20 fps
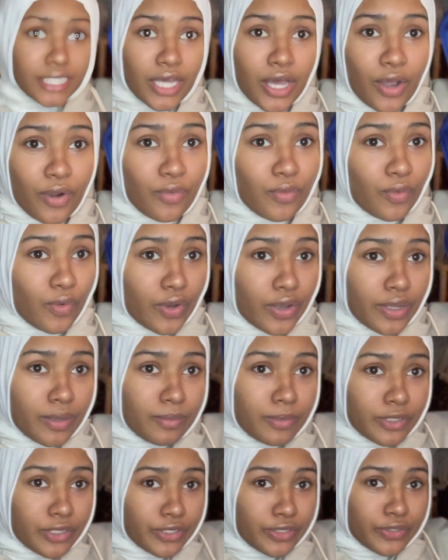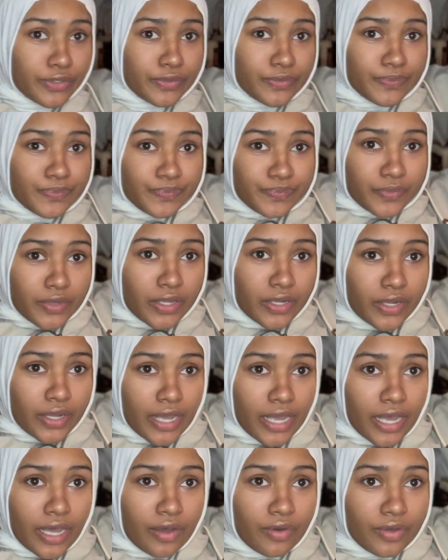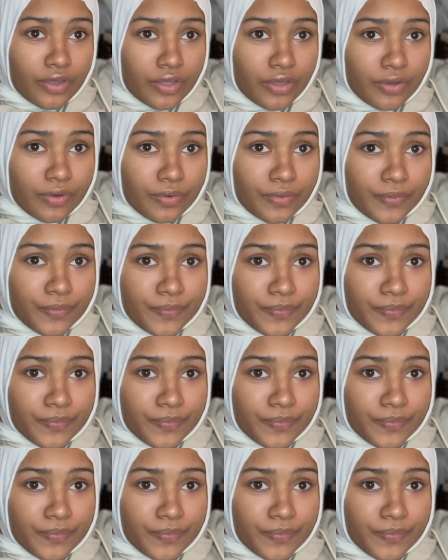a royal blue. Look at how cute.